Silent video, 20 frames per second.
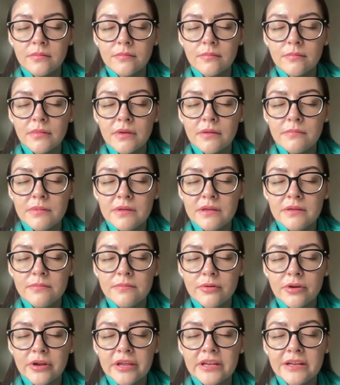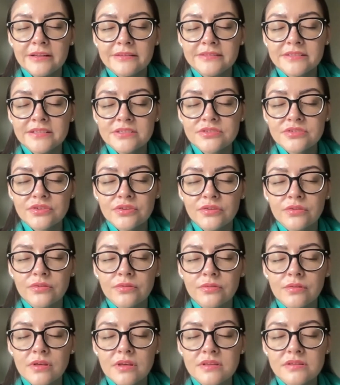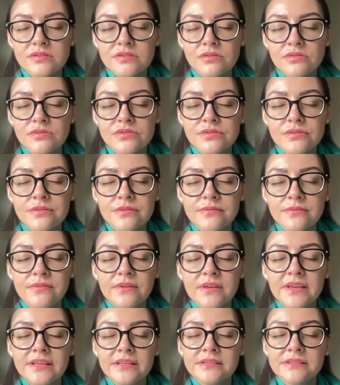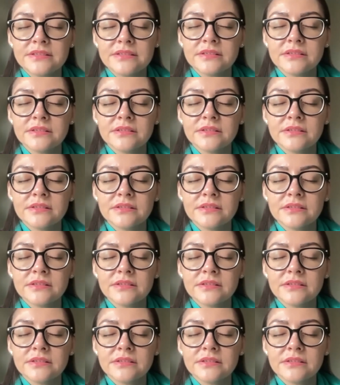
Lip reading: Maybe bringing attention to the soles of the feet